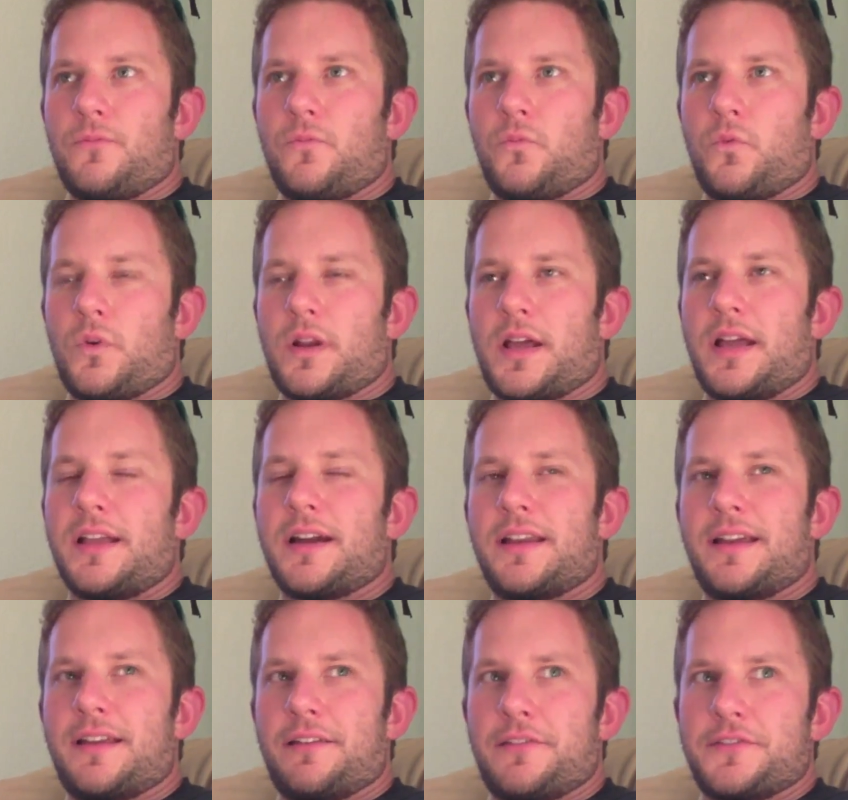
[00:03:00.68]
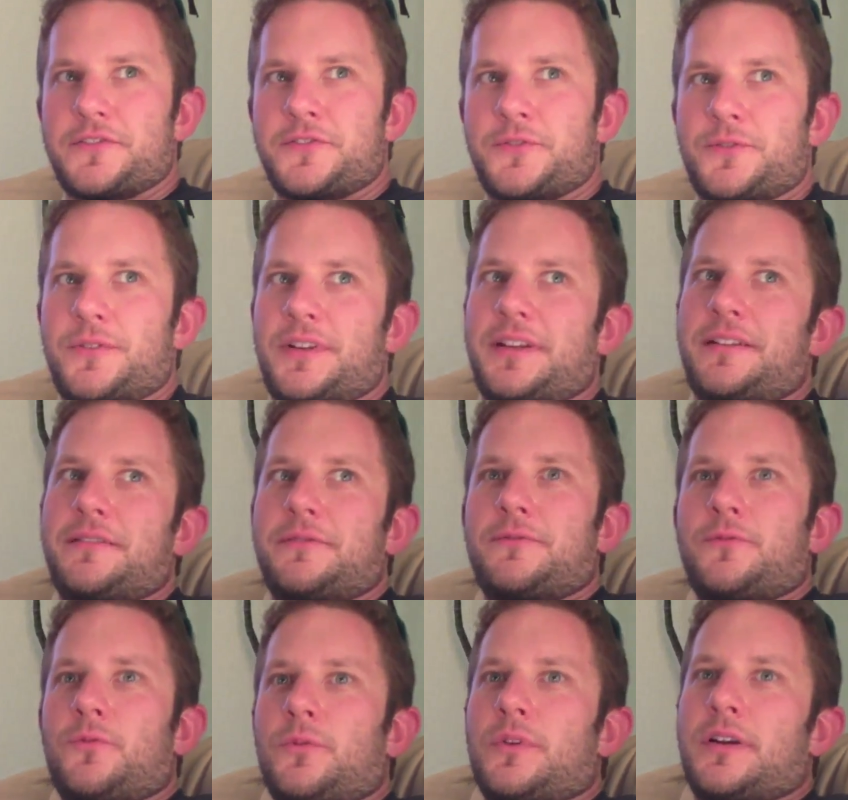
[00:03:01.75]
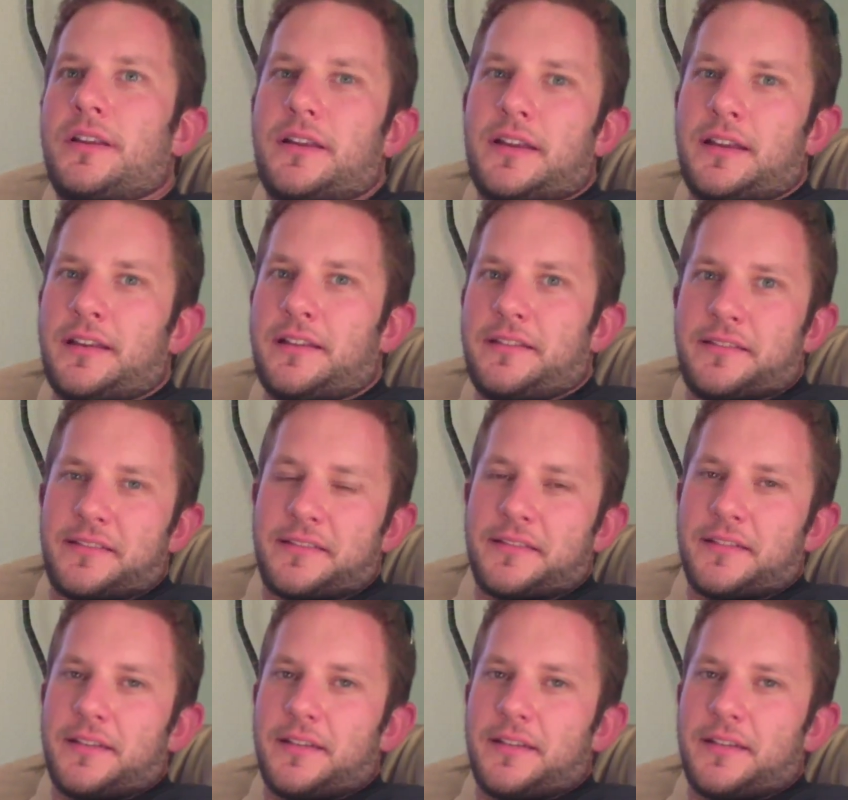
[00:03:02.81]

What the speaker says: got out of the story, what has